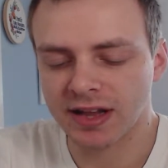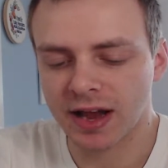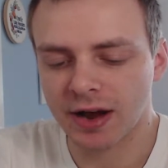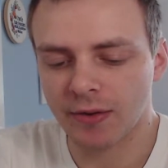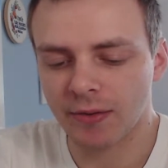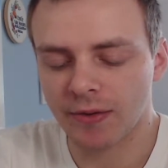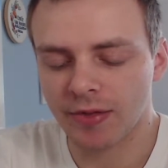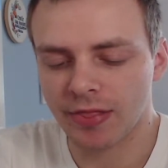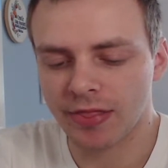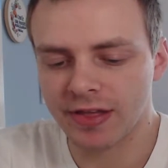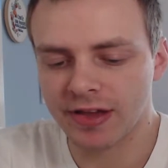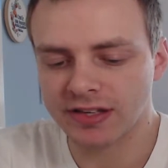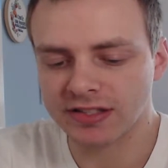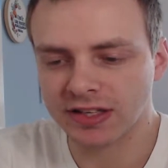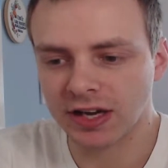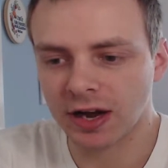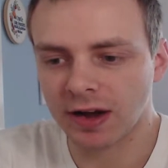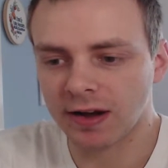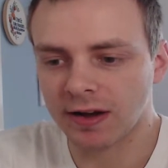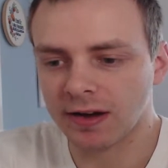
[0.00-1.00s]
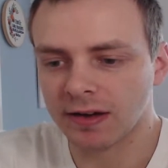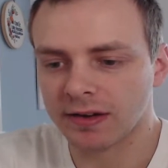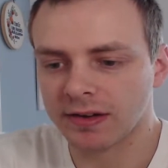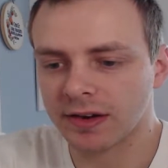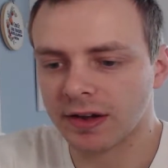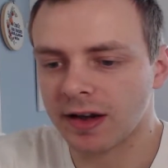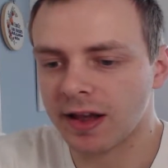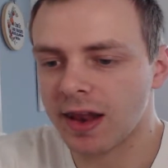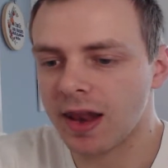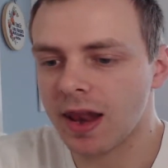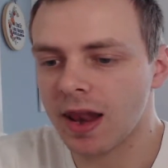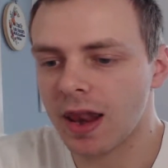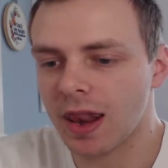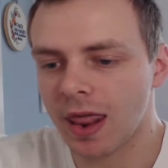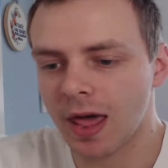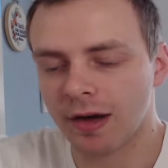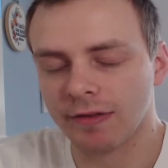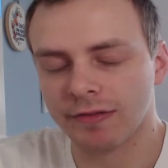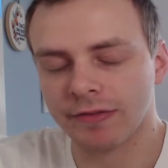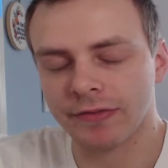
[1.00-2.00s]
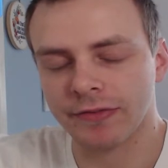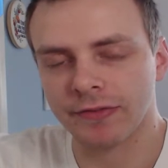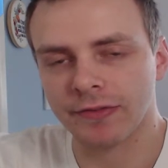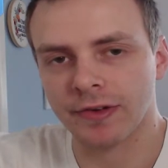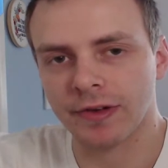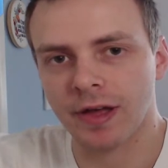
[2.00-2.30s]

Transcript: Now this card, I love